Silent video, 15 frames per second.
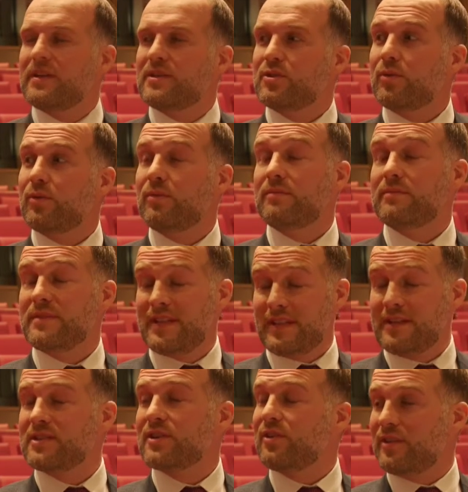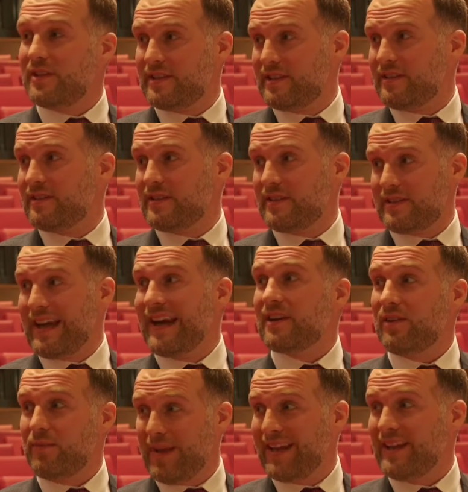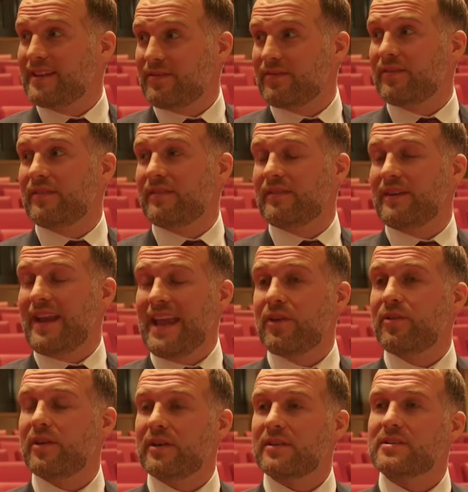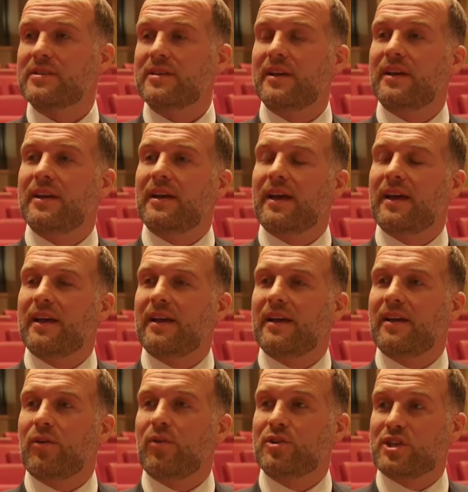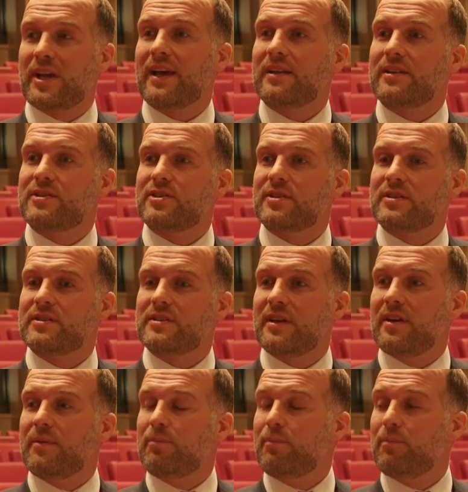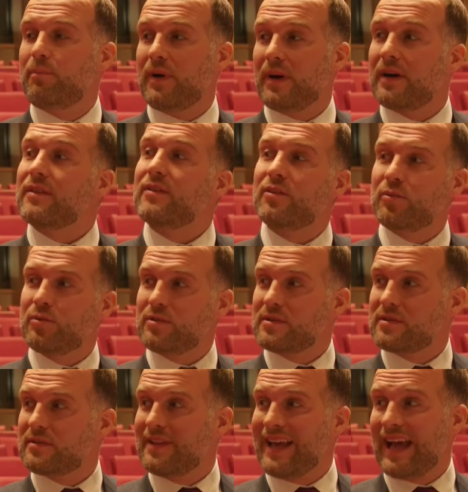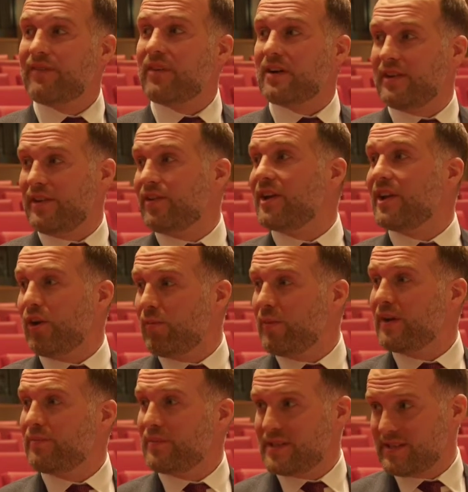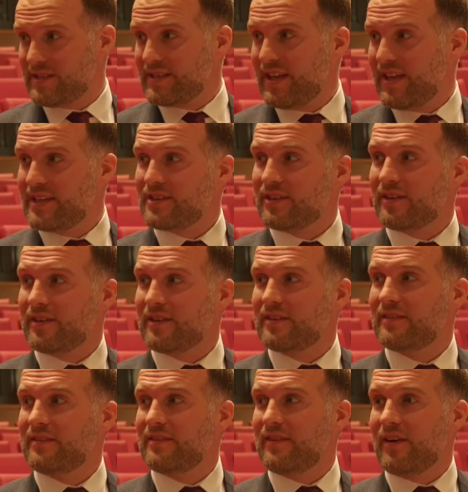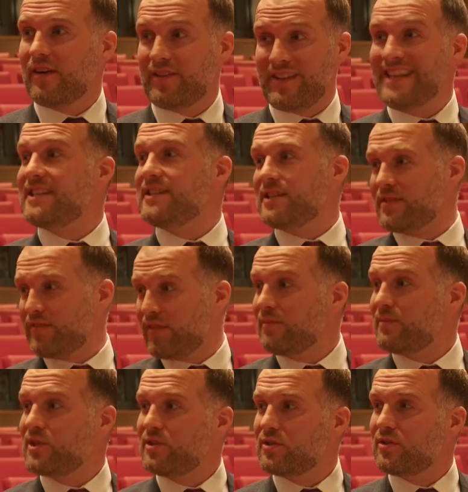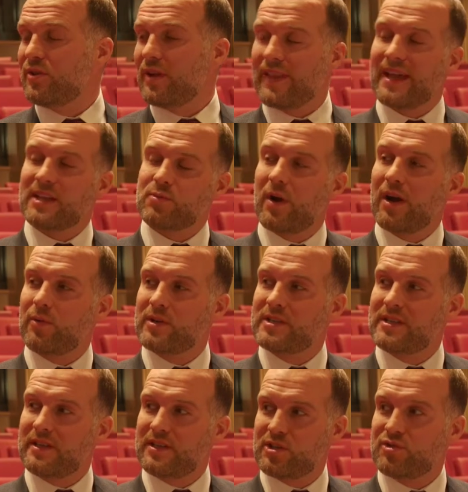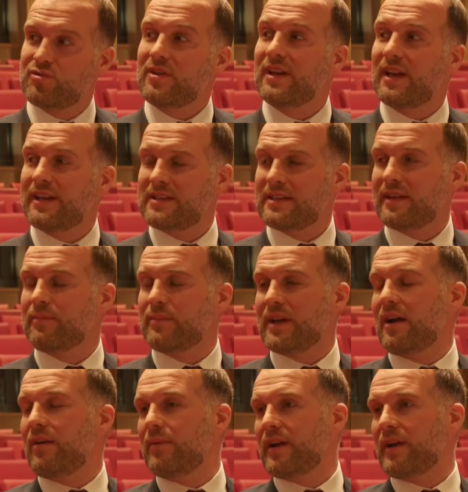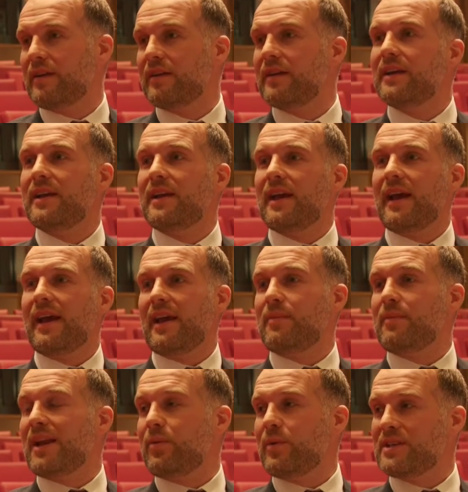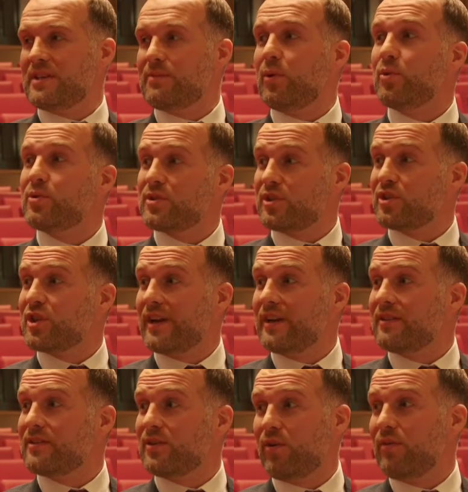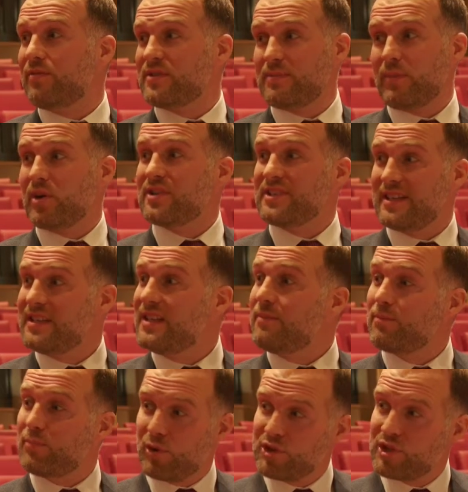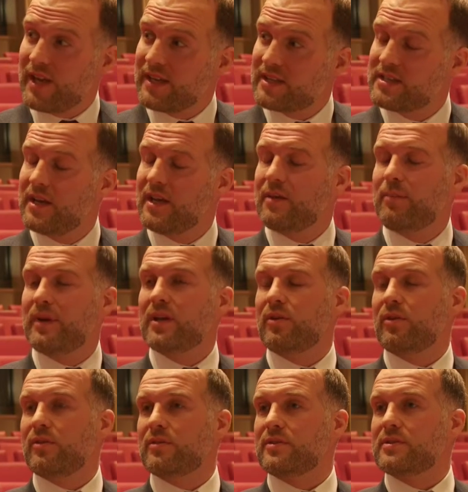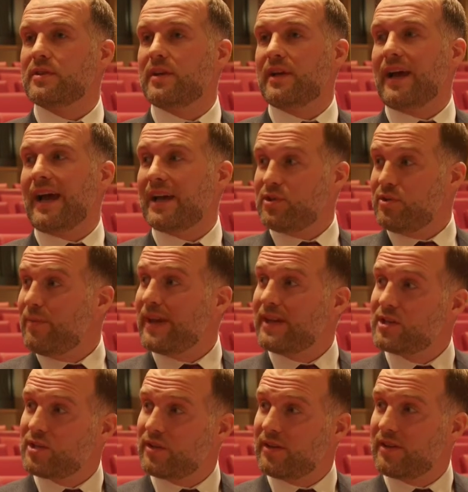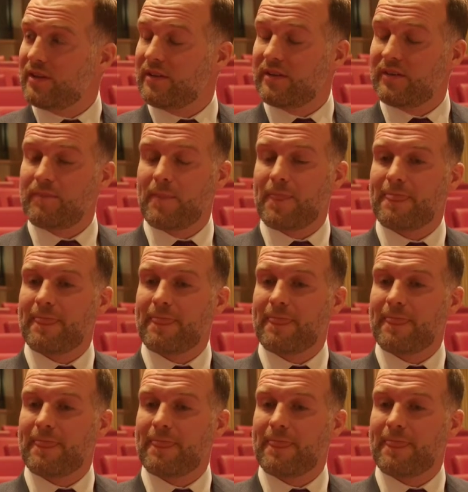So cities are looking to tackle many different areas or challenges, but those that have a clear economic business case are the easiest for them to do, and that's why we're seeing street lighting becoming in many ways the poster child of smart city projects, because as you mentioned, the